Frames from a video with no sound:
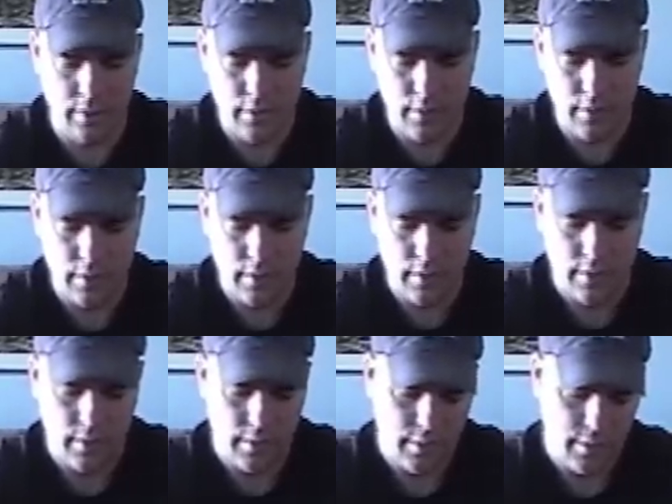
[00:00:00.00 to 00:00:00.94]

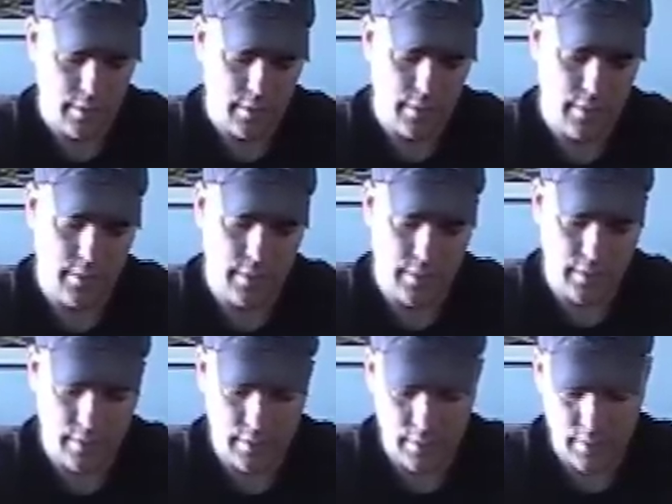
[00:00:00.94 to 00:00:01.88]

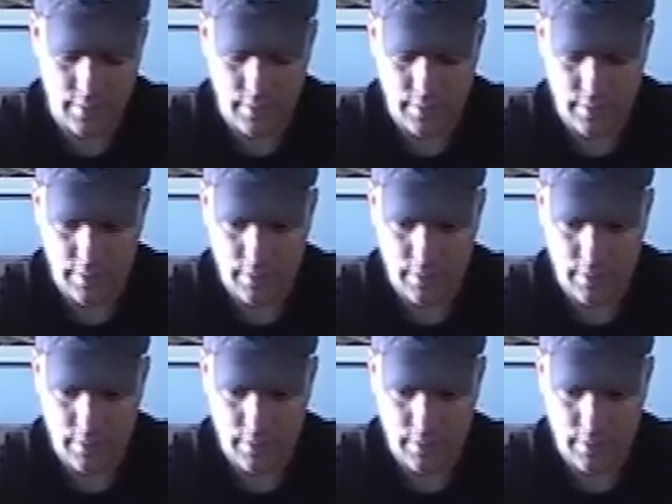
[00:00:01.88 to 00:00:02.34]
(silence)